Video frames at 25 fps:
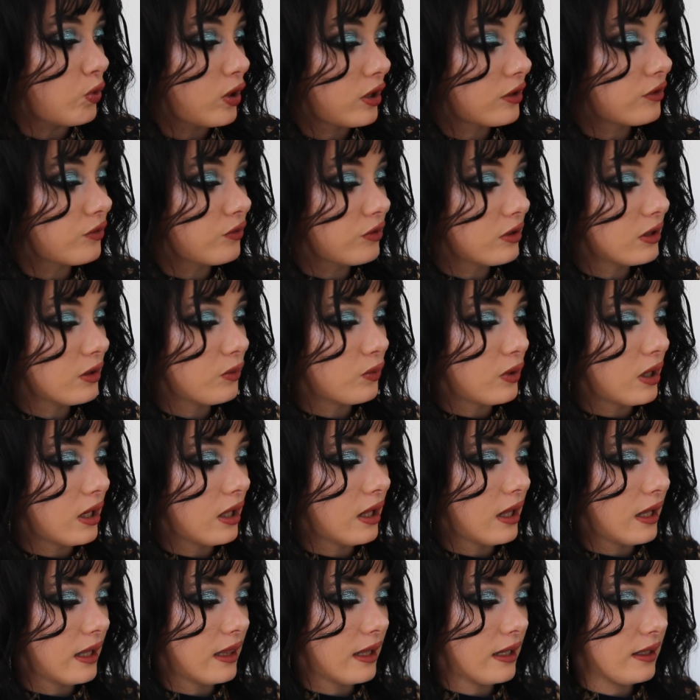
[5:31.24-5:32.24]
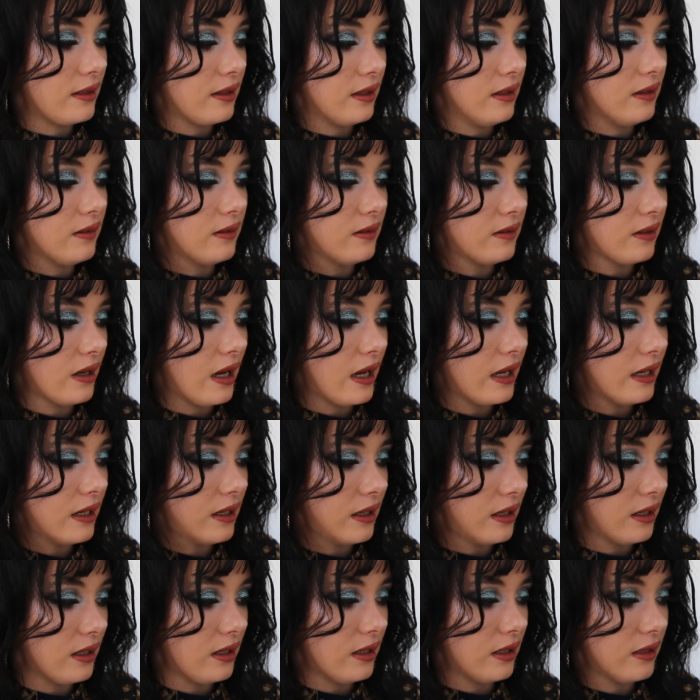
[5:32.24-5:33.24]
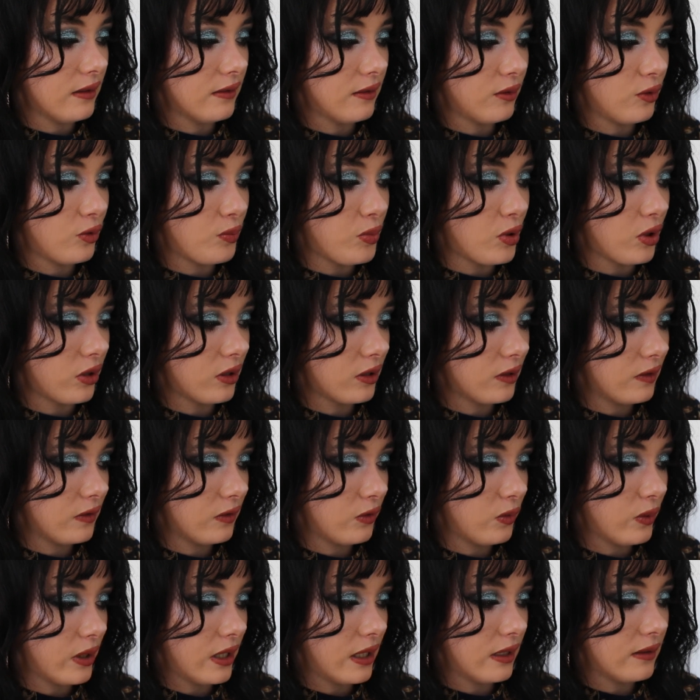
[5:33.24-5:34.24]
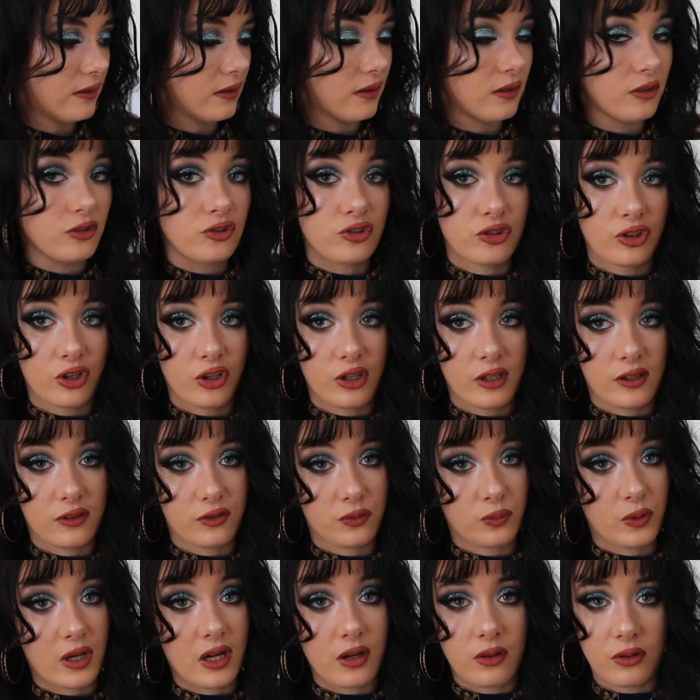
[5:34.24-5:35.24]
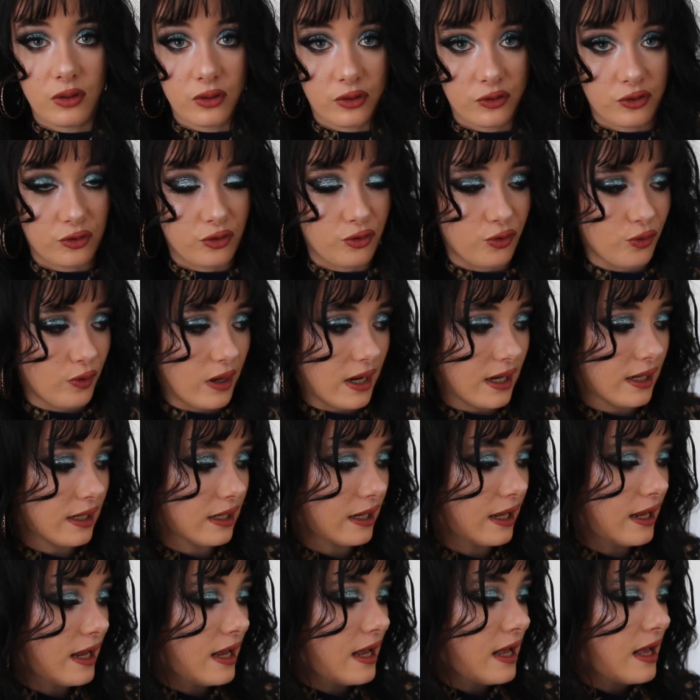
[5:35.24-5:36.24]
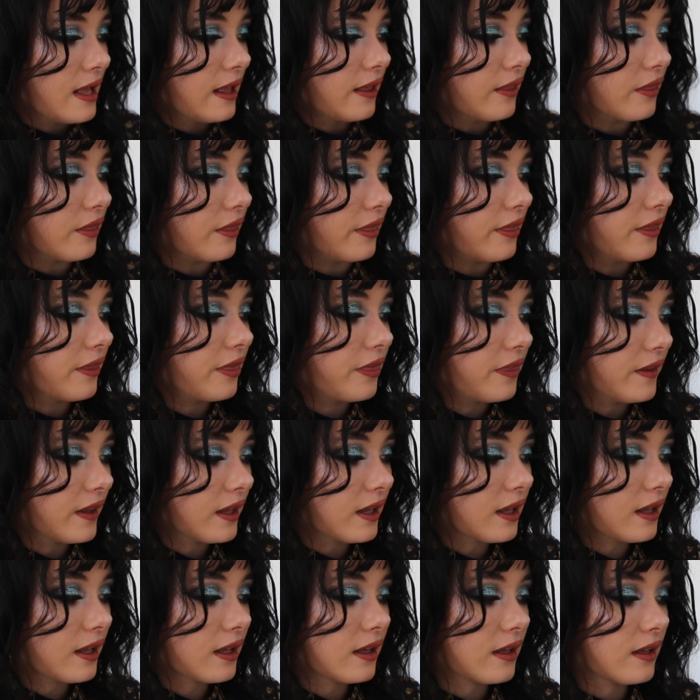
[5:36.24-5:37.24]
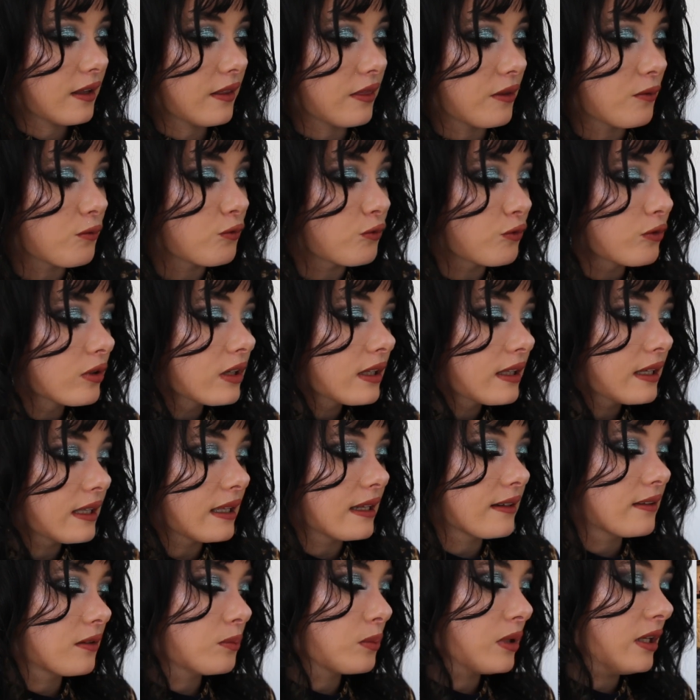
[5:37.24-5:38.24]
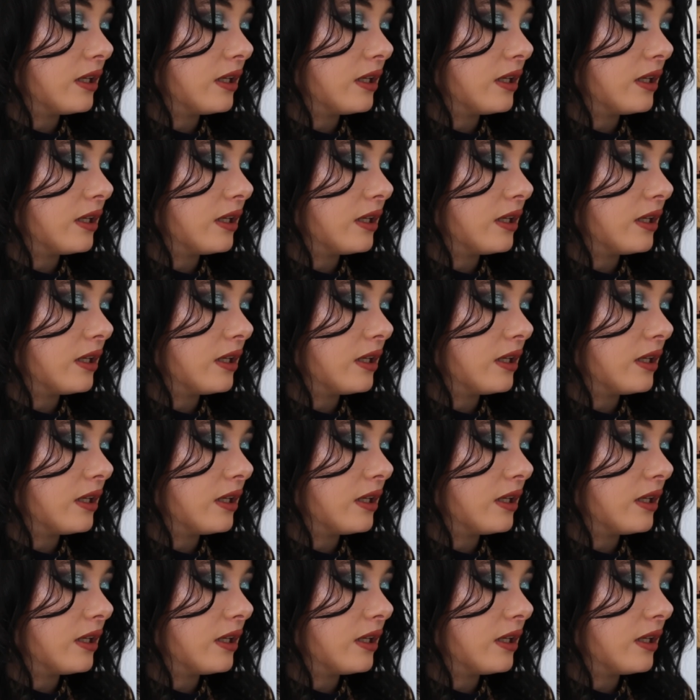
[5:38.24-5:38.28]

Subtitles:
works really well. I like that he's tied in his little pocket square to the shirt as well. Looks great. The thing that really lets